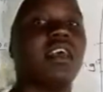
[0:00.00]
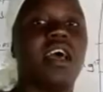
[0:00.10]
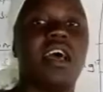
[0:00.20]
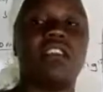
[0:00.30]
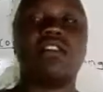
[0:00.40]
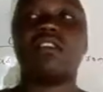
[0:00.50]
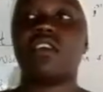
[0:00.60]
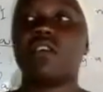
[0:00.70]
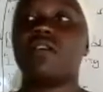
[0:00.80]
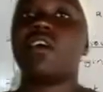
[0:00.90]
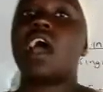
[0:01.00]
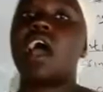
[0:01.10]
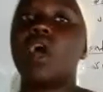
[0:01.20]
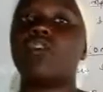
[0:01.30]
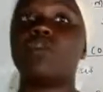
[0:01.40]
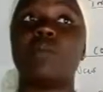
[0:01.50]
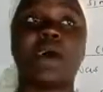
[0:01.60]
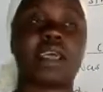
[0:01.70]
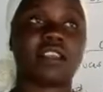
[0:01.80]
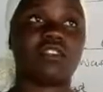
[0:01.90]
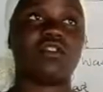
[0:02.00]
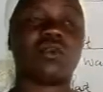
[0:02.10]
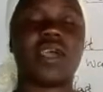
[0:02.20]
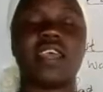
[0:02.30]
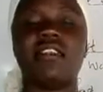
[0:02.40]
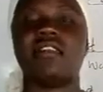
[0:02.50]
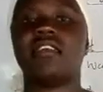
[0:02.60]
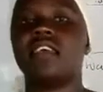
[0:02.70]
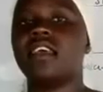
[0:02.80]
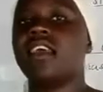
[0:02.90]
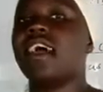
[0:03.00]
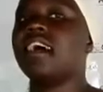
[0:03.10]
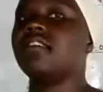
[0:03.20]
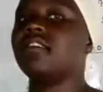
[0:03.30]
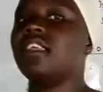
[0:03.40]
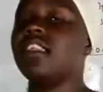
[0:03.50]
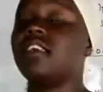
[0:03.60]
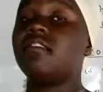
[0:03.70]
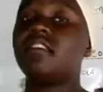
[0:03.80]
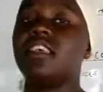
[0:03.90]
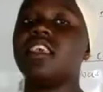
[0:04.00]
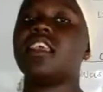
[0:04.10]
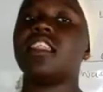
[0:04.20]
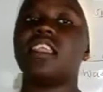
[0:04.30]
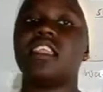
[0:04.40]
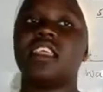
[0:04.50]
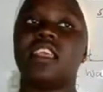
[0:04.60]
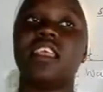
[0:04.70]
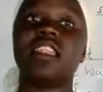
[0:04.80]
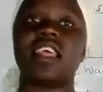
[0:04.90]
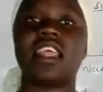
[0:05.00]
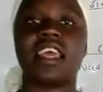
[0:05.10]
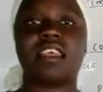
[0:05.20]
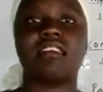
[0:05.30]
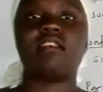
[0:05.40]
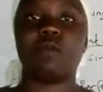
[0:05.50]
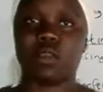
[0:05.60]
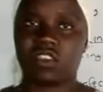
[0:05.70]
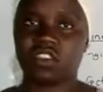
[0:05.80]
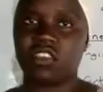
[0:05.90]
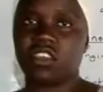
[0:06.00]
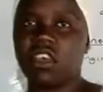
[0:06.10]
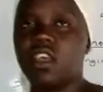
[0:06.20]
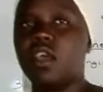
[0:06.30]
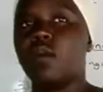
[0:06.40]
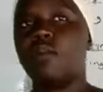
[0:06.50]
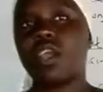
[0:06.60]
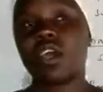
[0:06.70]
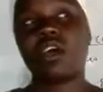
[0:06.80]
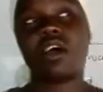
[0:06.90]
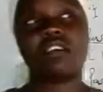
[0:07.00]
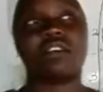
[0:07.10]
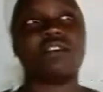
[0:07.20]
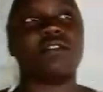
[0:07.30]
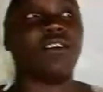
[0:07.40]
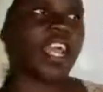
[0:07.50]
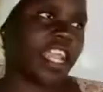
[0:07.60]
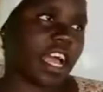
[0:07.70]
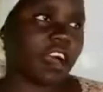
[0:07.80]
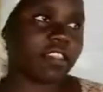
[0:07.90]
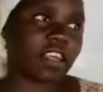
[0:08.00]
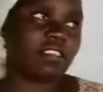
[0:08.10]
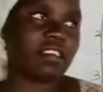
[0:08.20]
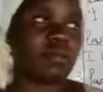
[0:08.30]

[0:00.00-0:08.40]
I talked of how to punctuate a sentence in the direct speech, because you find out that some